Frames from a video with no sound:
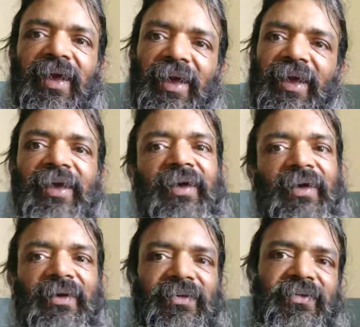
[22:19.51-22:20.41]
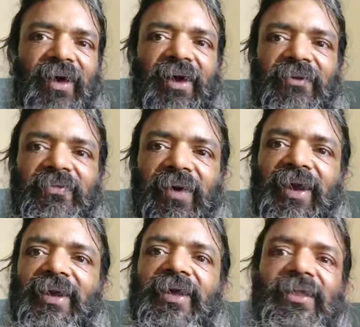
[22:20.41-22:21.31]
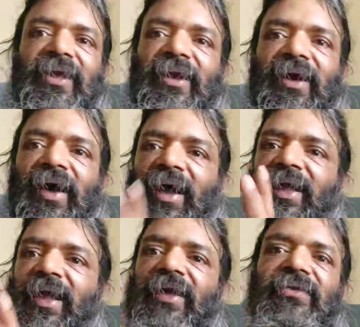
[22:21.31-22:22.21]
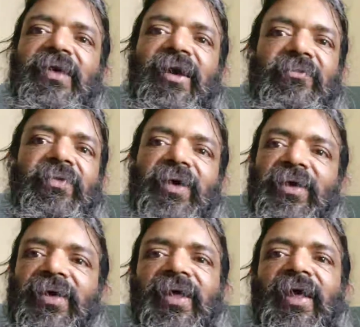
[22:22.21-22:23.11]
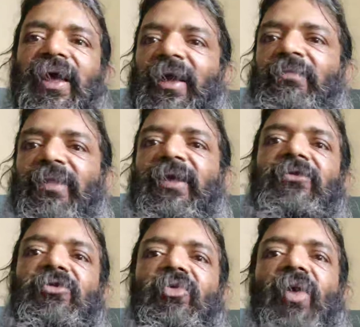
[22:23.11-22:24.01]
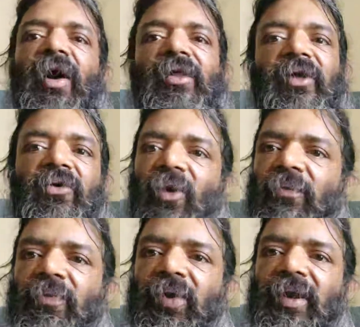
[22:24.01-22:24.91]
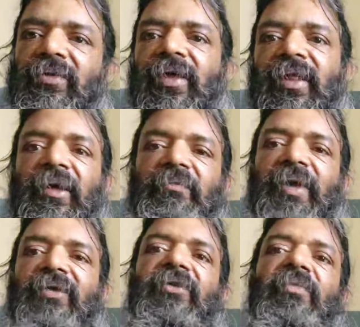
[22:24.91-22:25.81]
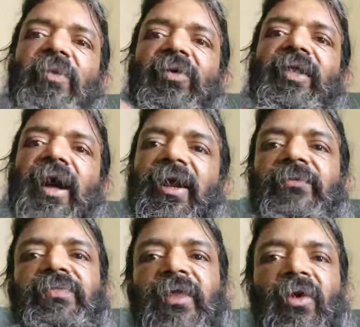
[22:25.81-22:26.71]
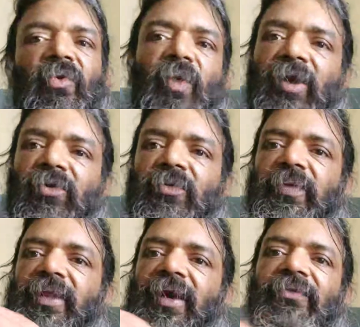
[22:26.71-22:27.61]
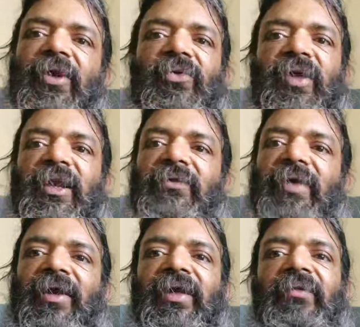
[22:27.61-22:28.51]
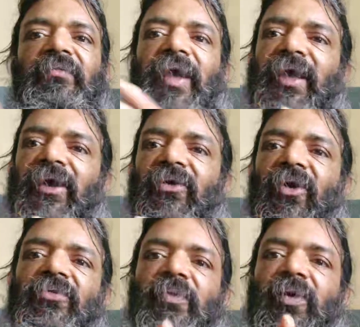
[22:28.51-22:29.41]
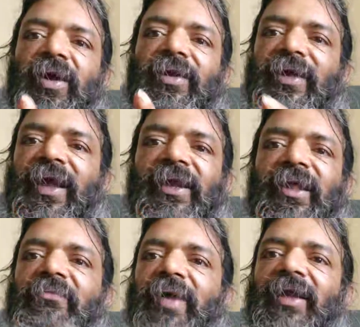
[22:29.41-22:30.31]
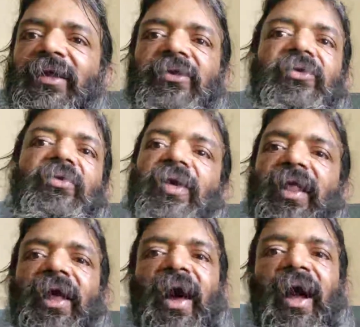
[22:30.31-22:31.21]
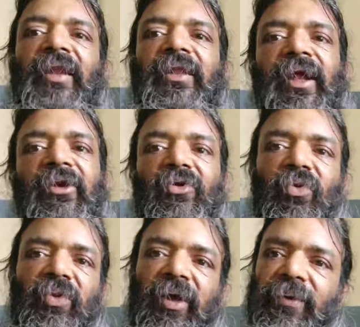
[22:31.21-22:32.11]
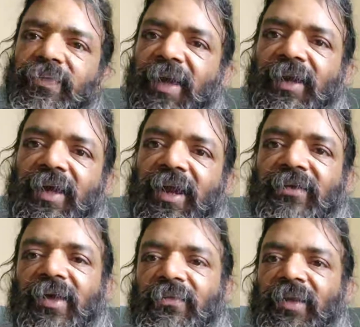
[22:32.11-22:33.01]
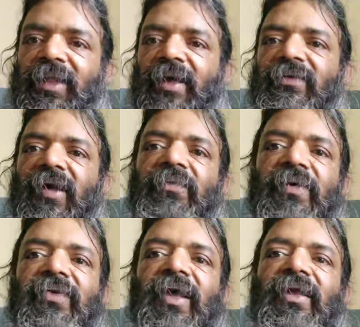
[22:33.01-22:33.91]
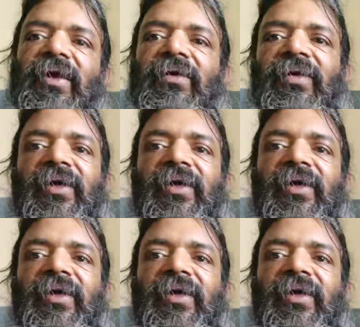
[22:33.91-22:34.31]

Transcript: a sine phi d theta, and a sine phi. If these two are the components, based upon that, what would be the velocity vector? Make a cross product, get the magnitude, and then do the integration with the surface area.